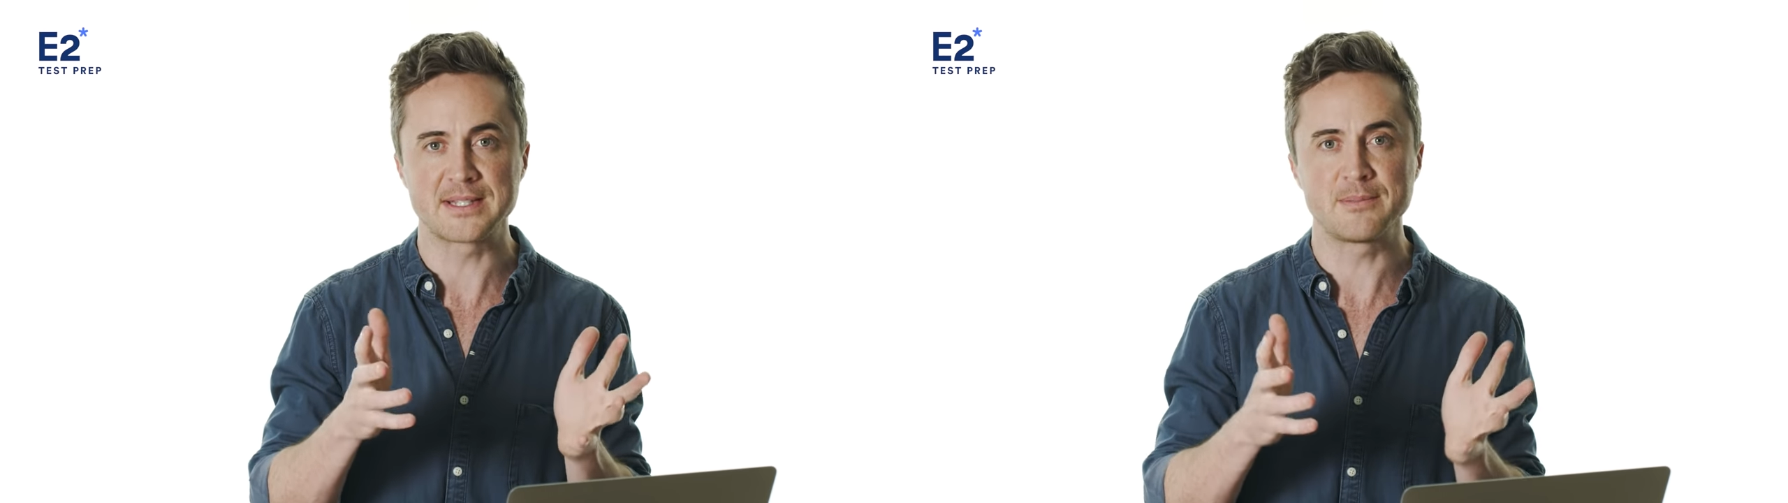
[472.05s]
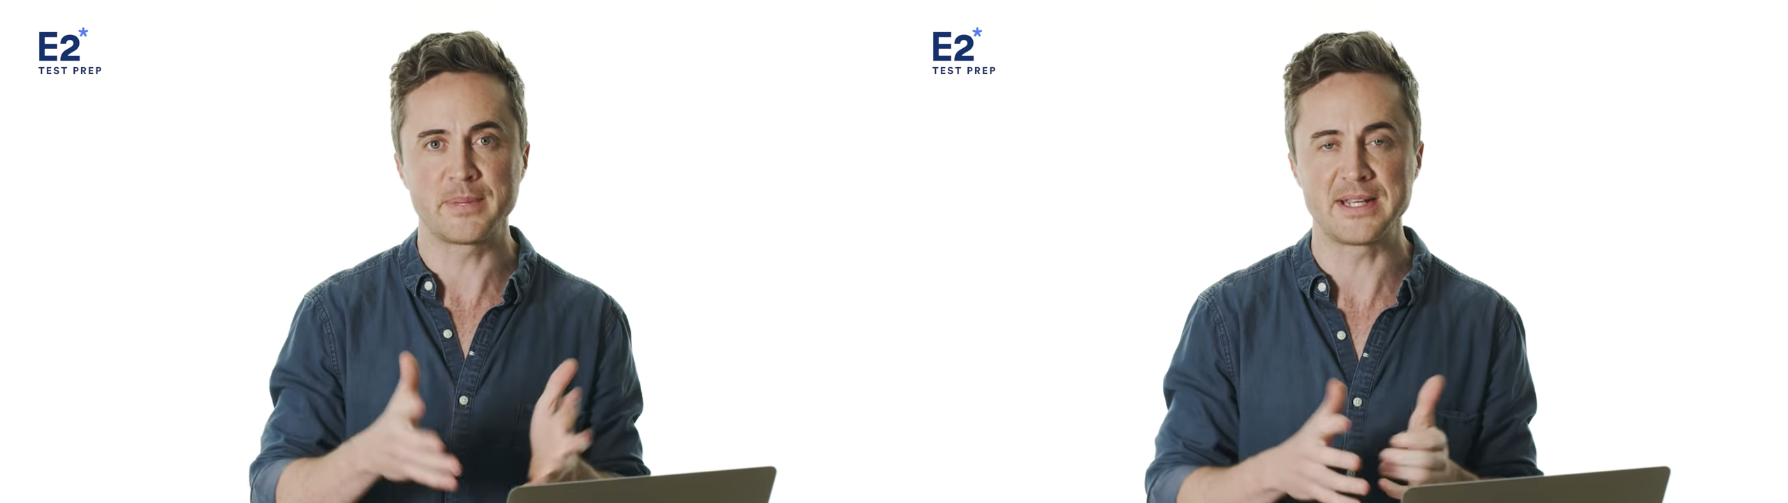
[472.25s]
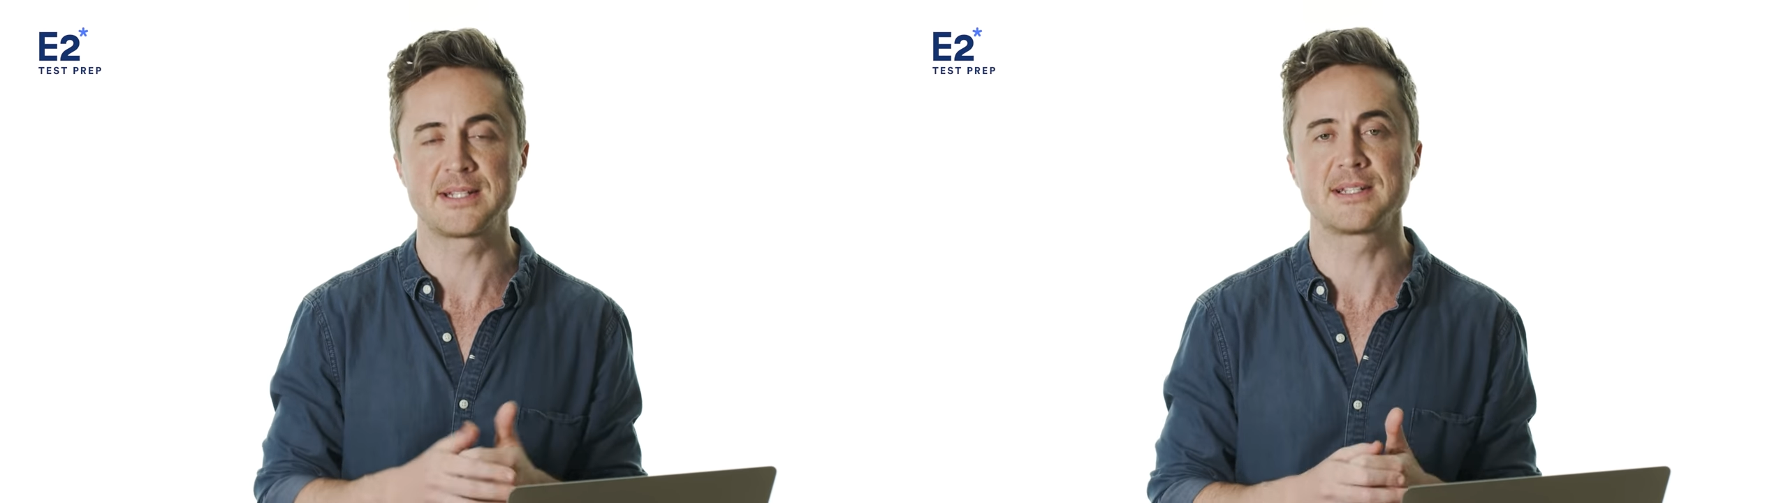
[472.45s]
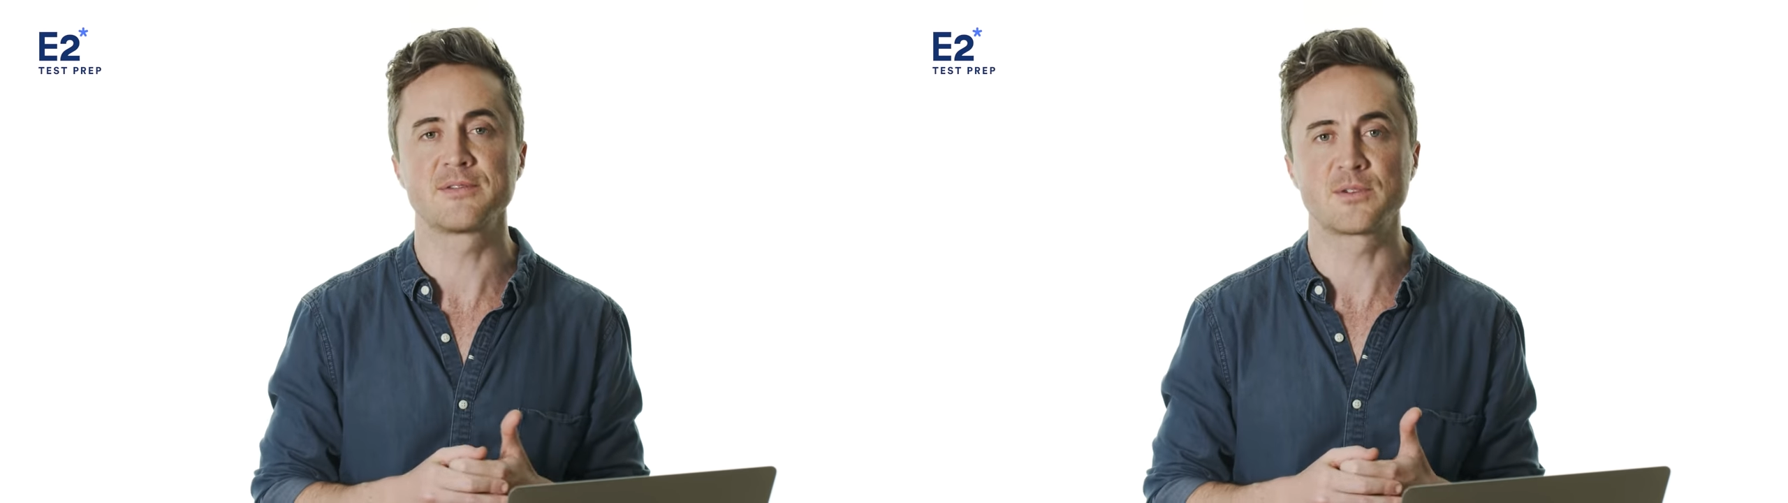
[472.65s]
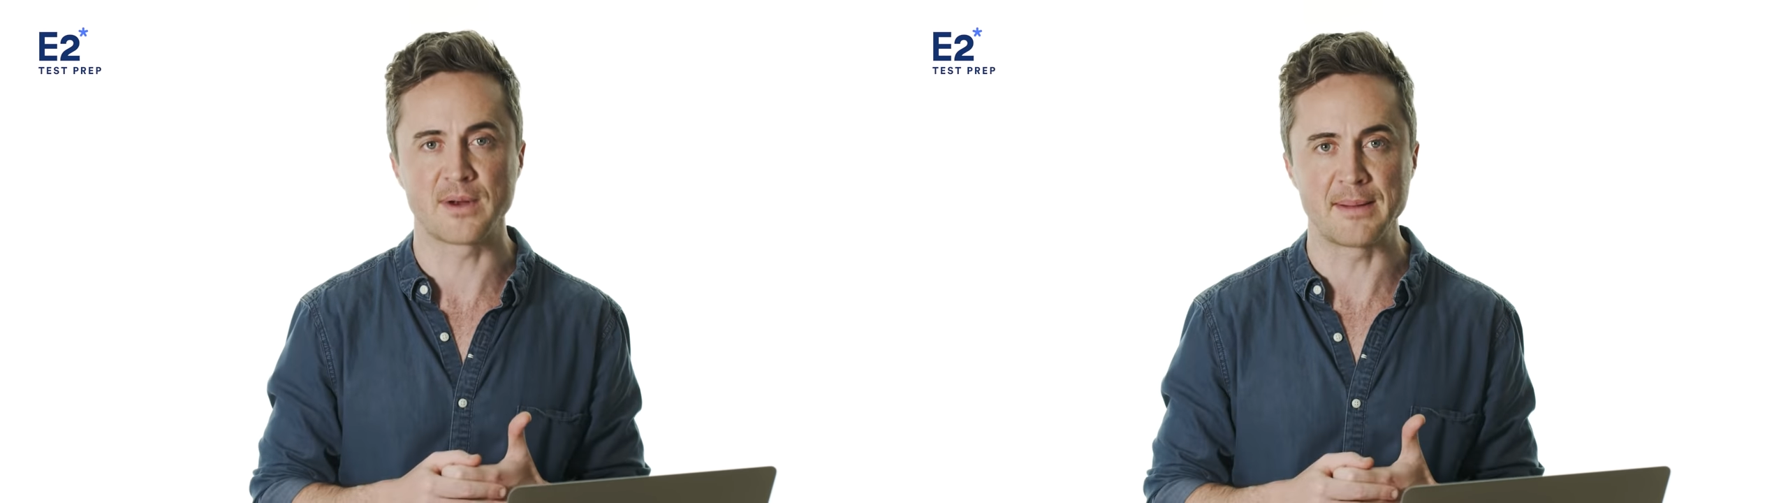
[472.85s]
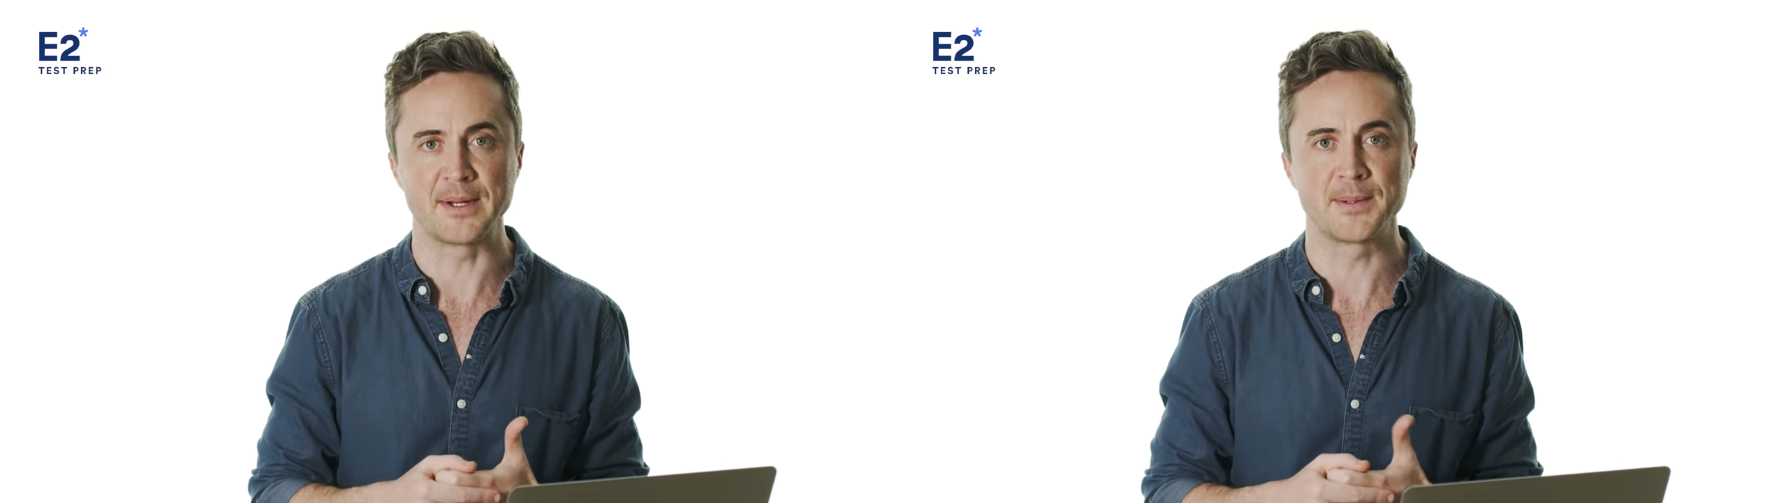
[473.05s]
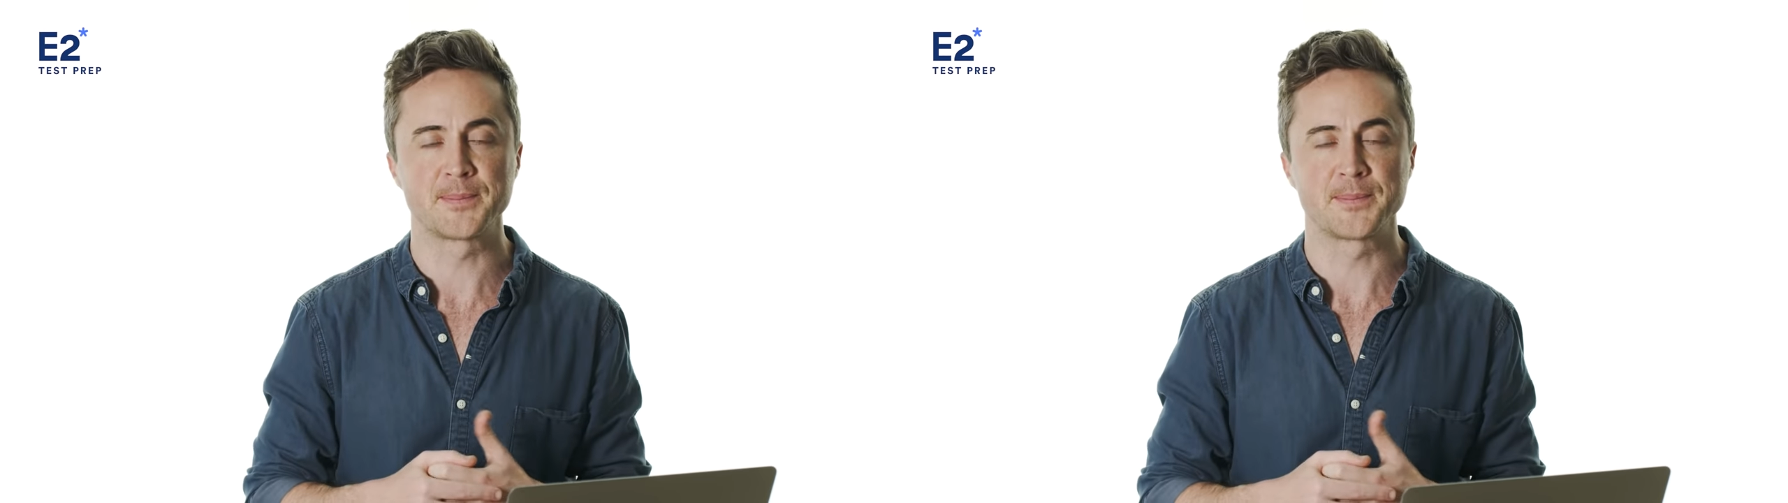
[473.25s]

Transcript: and pieces of grammar.